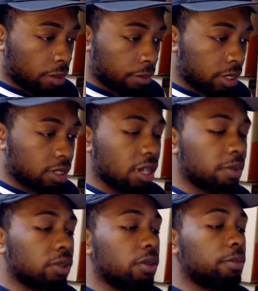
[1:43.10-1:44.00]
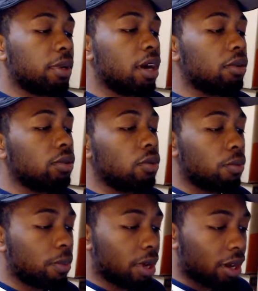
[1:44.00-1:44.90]
seemed a little, I don't
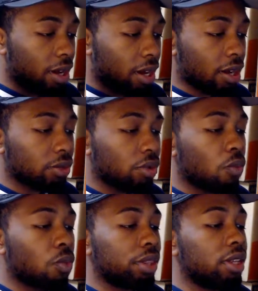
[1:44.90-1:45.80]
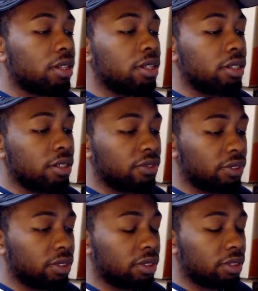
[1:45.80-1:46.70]
know what they did
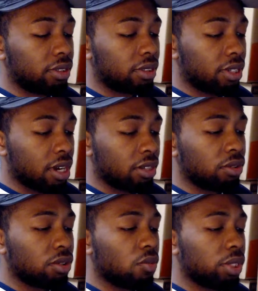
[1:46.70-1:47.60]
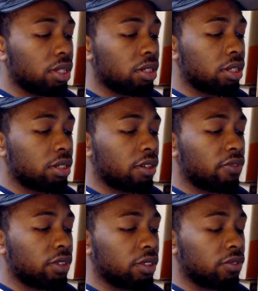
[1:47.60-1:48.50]
different. I don't know what they did
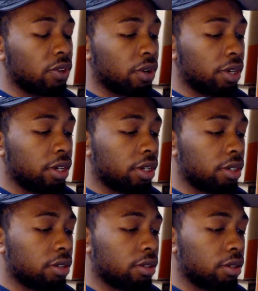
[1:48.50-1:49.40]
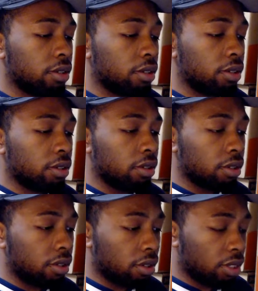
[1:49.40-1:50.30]
different as far as
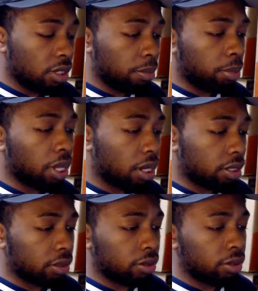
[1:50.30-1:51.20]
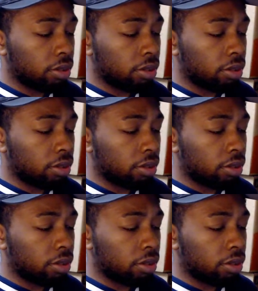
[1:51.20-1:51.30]
the blocking.